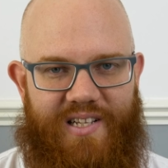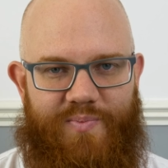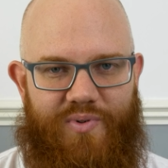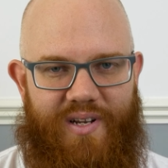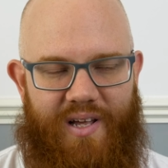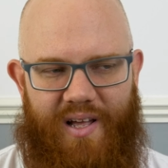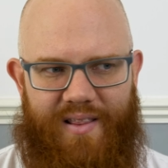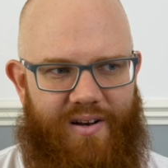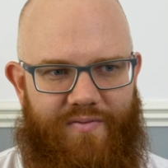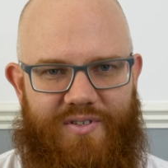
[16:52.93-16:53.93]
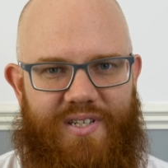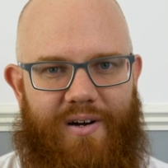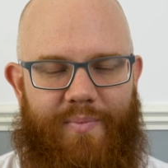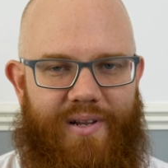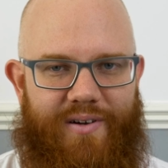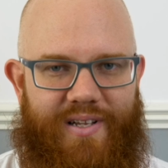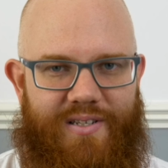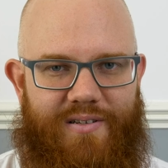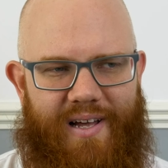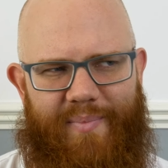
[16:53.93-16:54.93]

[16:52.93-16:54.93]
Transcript: this point, then obviously I'll be looking to do that.